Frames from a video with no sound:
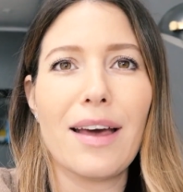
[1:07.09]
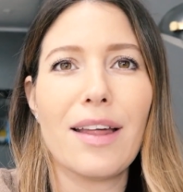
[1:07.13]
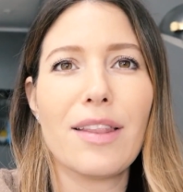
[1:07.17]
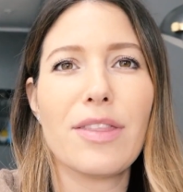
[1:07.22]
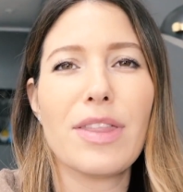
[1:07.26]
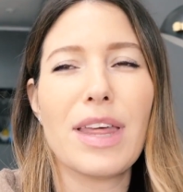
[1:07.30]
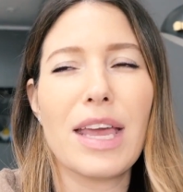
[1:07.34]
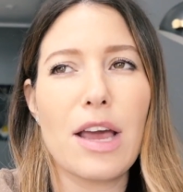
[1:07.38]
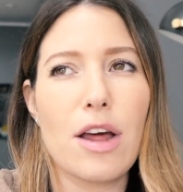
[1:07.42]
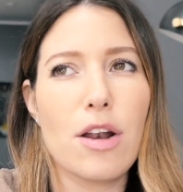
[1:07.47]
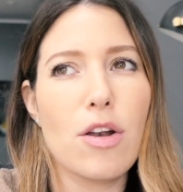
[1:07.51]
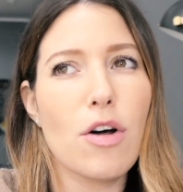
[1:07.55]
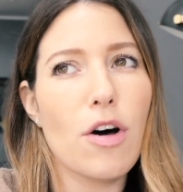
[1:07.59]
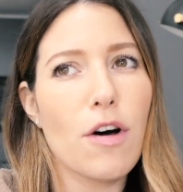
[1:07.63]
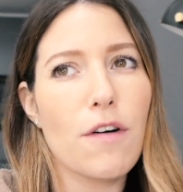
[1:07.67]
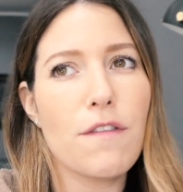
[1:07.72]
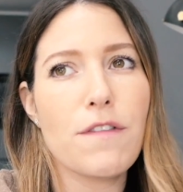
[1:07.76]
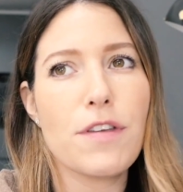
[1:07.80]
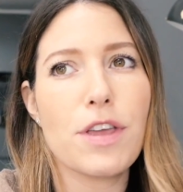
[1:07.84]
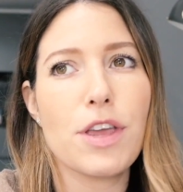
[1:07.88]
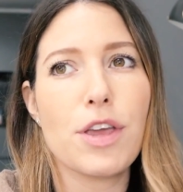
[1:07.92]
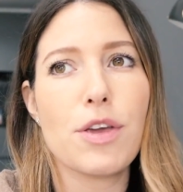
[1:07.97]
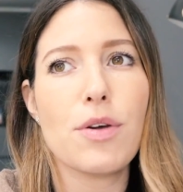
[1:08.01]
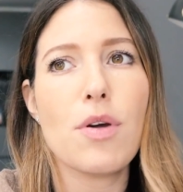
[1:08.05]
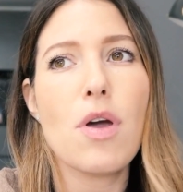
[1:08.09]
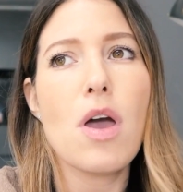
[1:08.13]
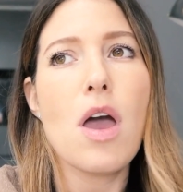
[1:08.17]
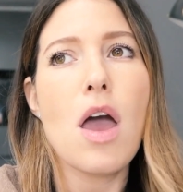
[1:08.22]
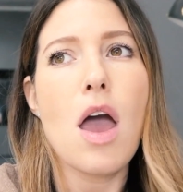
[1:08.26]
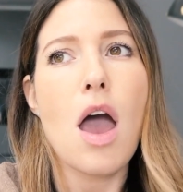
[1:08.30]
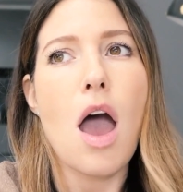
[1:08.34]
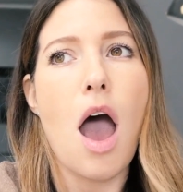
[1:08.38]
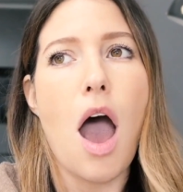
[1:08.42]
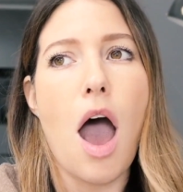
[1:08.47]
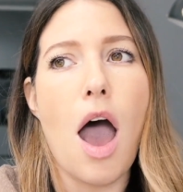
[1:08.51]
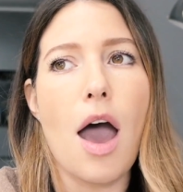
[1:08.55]
I think a lot of you,
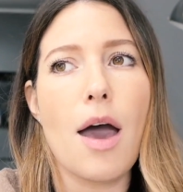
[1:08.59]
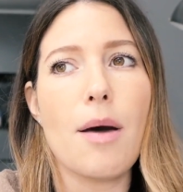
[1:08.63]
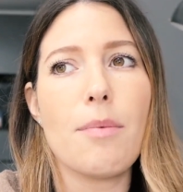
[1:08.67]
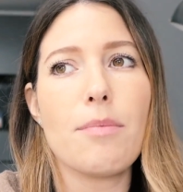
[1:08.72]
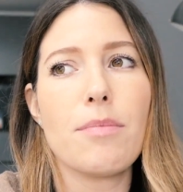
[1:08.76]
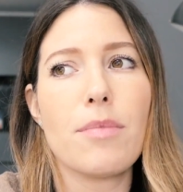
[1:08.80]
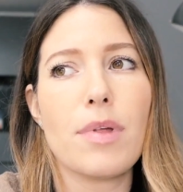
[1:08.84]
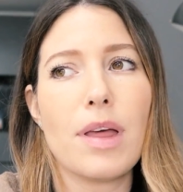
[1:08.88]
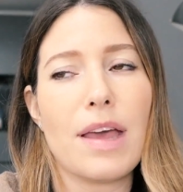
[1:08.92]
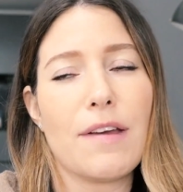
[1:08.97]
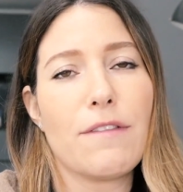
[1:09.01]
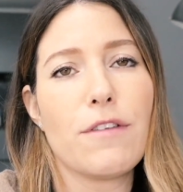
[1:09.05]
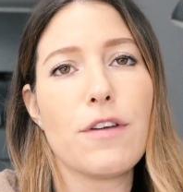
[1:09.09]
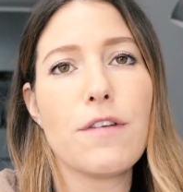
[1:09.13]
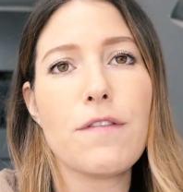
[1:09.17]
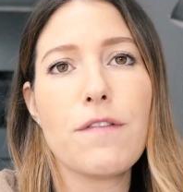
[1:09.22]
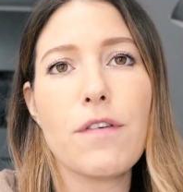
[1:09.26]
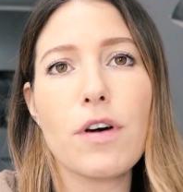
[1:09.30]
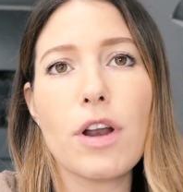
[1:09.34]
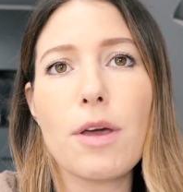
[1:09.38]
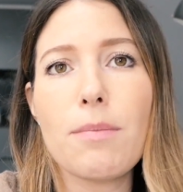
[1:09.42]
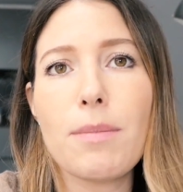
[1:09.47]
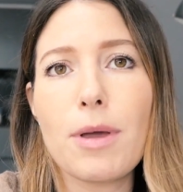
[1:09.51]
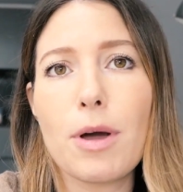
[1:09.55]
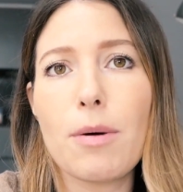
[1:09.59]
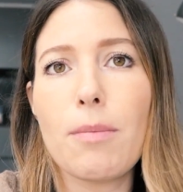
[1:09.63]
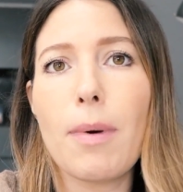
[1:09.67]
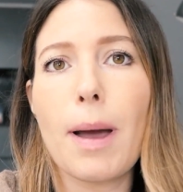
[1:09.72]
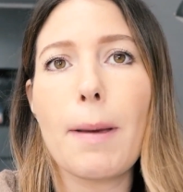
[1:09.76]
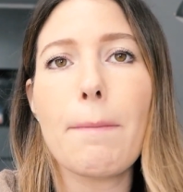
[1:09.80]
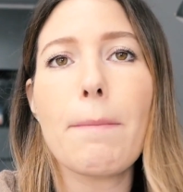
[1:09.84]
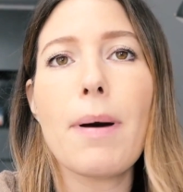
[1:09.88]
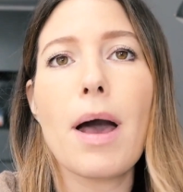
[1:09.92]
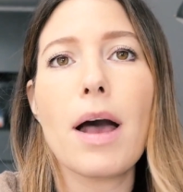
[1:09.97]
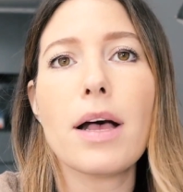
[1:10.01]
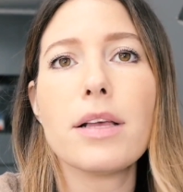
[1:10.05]
if you follow me on
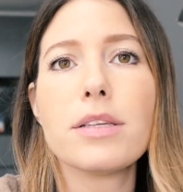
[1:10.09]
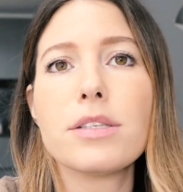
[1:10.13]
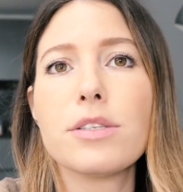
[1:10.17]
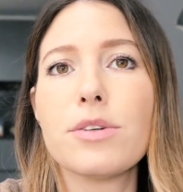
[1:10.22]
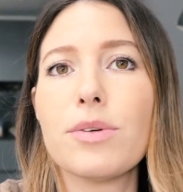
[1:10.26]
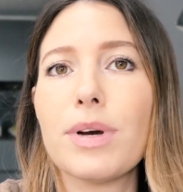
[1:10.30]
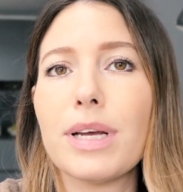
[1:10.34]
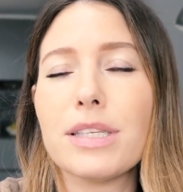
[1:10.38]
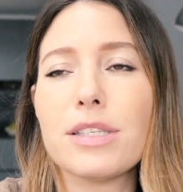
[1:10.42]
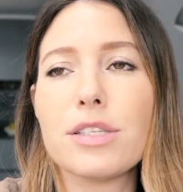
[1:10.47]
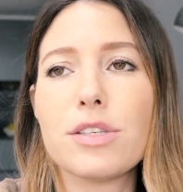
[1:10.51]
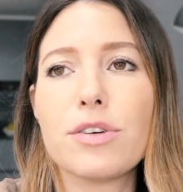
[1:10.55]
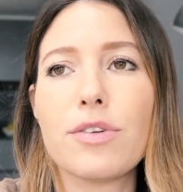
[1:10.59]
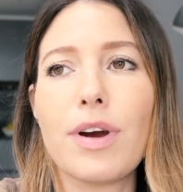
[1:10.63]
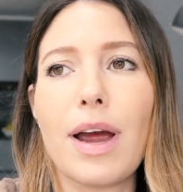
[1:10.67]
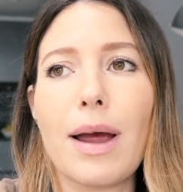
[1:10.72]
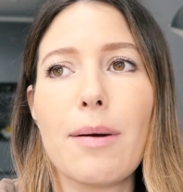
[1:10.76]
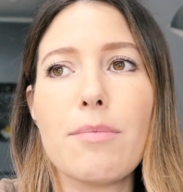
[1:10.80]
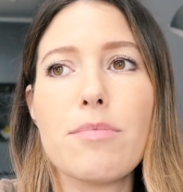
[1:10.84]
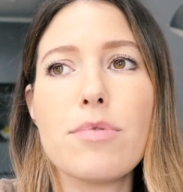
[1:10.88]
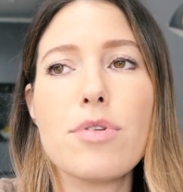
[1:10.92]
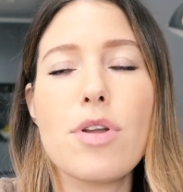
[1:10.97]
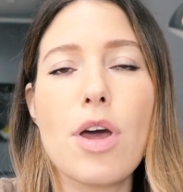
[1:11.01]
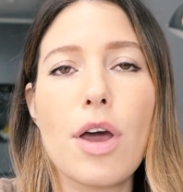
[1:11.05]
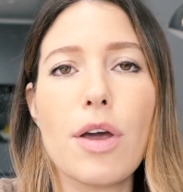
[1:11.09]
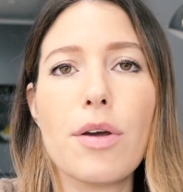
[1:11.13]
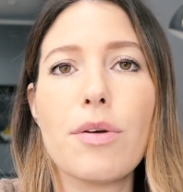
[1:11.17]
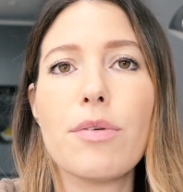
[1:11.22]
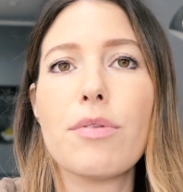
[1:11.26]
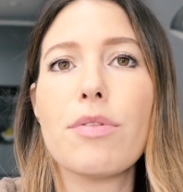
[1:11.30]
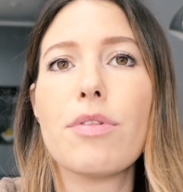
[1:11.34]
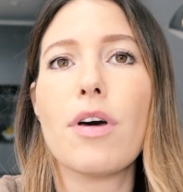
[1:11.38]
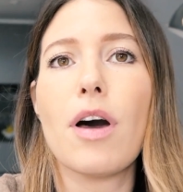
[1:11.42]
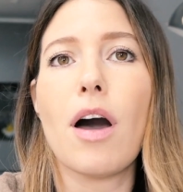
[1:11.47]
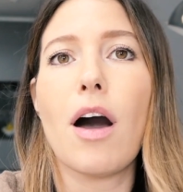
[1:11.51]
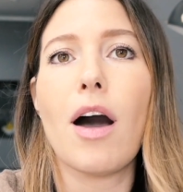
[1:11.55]
my personal Instagram,
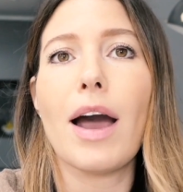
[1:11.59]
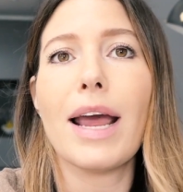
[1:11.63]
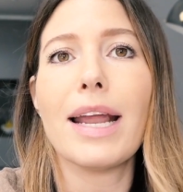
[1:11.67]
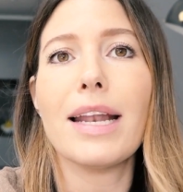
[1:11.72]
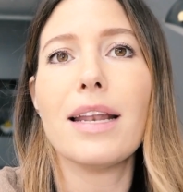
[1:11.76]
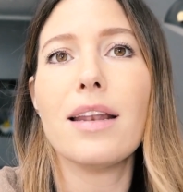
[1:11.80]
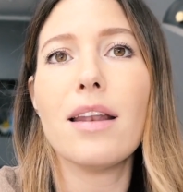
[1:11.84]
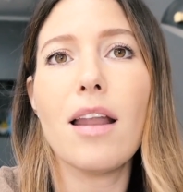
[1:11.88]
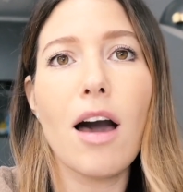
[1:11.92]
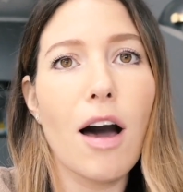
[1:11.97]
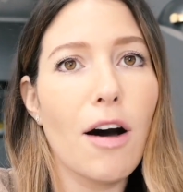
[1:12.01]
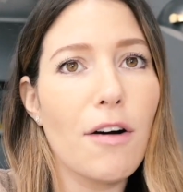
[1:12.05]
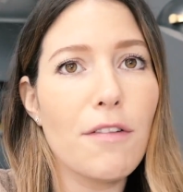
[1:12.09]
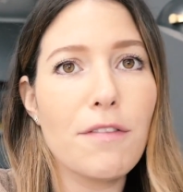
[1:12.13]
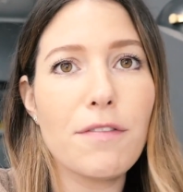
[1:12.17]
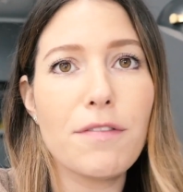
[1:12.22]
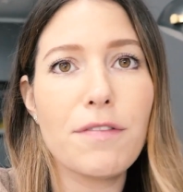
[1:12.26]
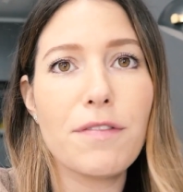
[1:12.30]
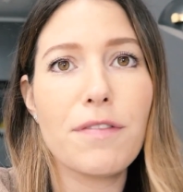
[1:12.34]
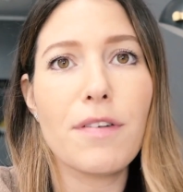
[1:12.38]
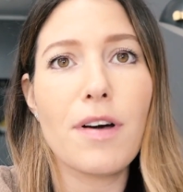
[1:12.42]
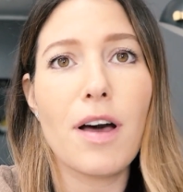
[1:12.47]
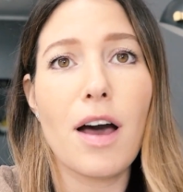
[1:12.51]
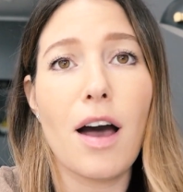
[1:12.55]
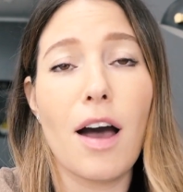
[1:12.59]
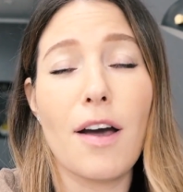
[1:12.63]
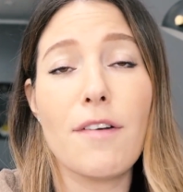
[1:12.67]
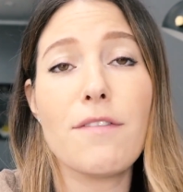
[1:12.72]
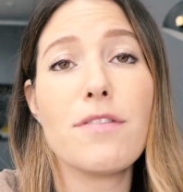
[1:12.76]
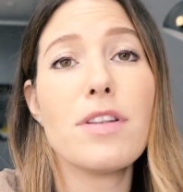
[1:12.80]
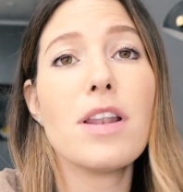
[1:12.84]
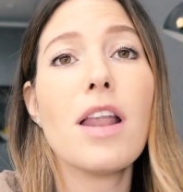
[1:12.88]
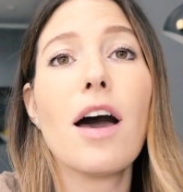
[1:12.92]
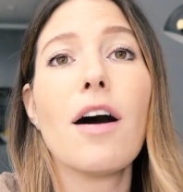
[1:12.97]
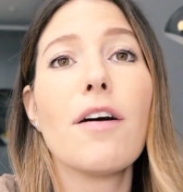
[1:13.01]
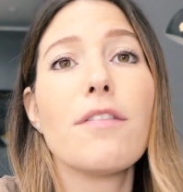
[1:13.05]
know that
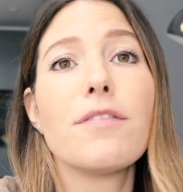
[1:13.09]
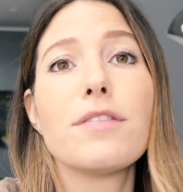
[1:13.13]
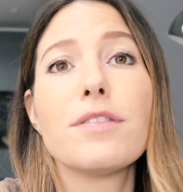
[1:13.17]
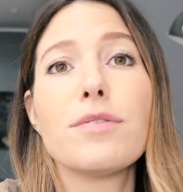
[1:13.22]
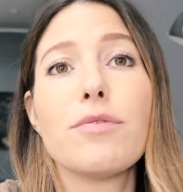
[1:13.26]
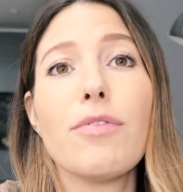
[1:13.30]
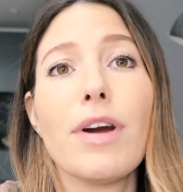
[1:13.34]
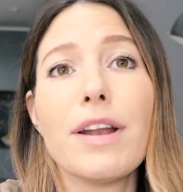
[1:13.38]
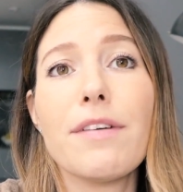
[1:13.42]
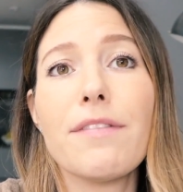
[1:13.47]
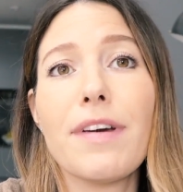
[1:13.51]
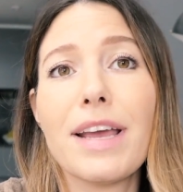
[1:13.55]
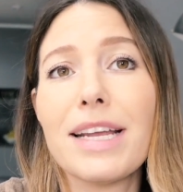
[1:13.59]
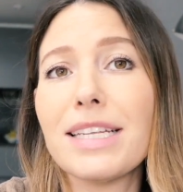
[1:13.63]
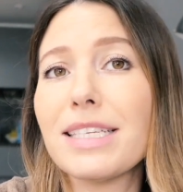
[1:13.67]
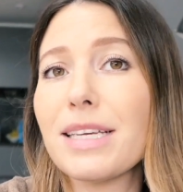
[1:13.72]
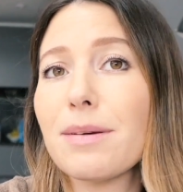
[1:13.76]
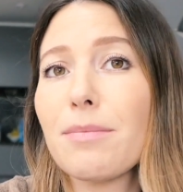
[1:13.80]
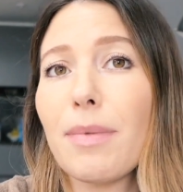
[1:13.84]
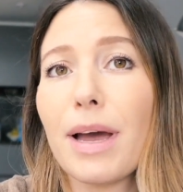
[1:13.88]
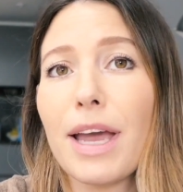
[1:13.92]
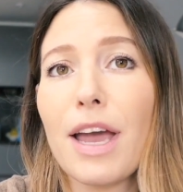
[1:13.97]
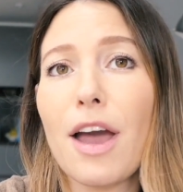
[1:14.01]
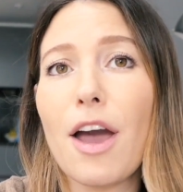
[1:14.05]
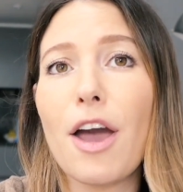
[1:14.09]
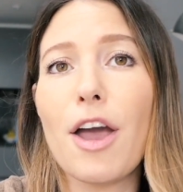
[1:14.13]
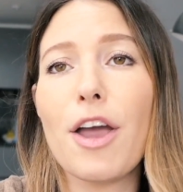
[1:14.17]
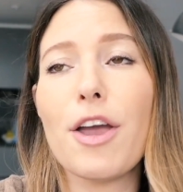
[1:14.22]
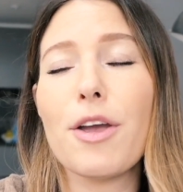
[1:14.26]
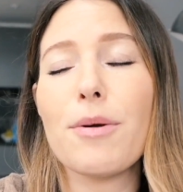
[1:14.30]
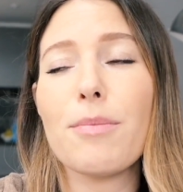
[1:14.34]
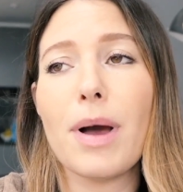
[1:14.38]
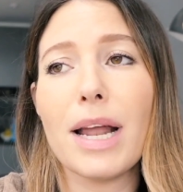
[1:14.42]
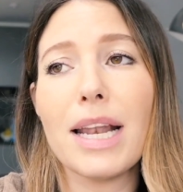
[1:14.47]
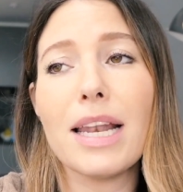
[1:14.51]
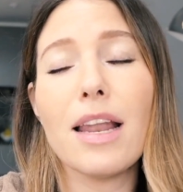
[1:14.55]
I've loved renovating my
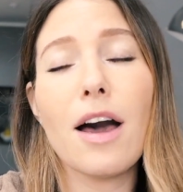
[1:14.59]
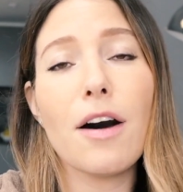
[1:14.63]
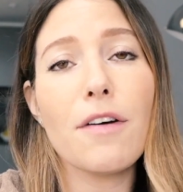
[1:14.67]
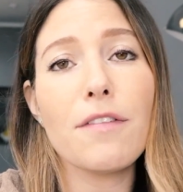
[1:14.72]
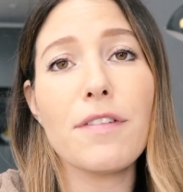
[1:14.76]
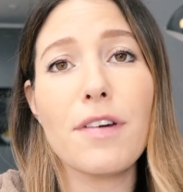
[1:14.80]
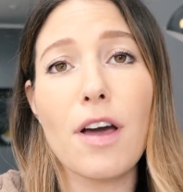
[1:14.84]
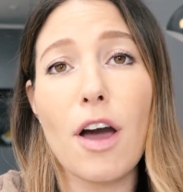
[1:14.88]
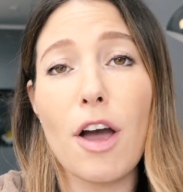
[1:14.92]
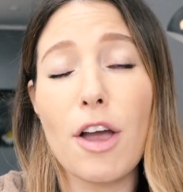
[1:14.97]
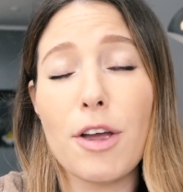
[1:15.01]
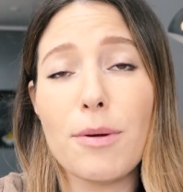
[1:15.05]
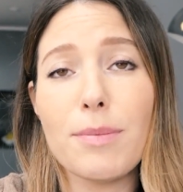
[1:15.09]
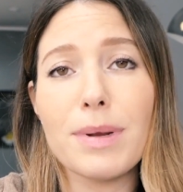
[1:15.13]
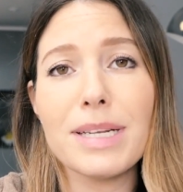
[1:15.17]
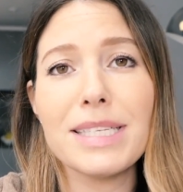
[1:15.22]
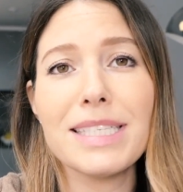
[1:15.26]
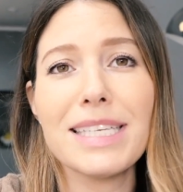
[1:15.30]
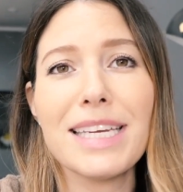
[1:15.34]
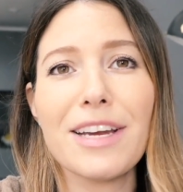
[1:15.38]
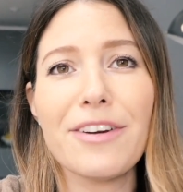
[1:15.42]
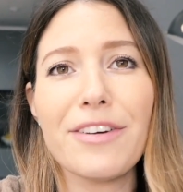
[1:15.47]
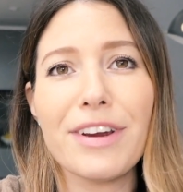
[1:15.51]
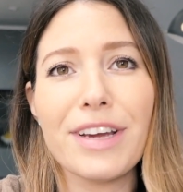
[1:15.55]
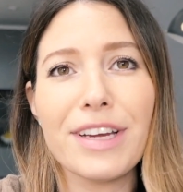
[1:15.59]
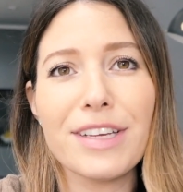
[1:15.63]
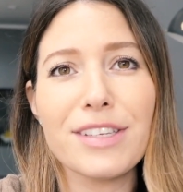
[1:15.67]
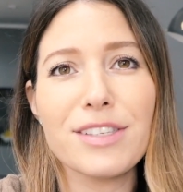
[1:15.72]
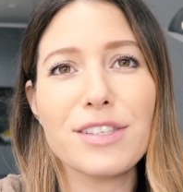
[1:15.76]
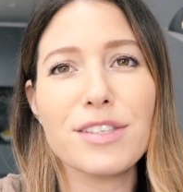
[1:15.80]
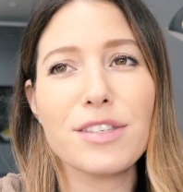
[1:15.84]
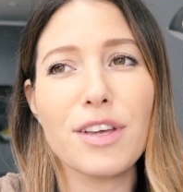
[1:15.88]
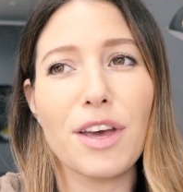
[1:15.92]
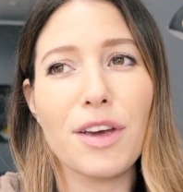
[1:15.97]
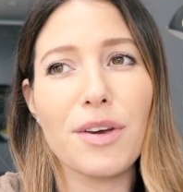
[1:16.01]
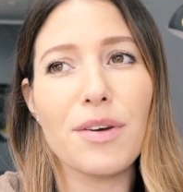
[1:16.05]
home. I love home
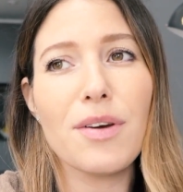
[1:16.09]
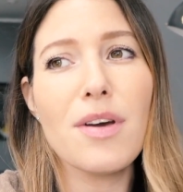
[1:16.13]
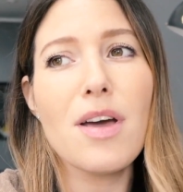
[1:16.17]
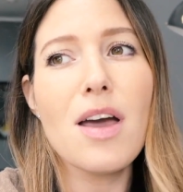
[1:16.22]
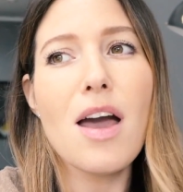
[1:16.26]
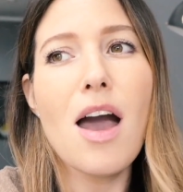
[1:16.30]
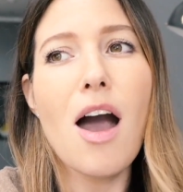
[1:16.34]
interiors. So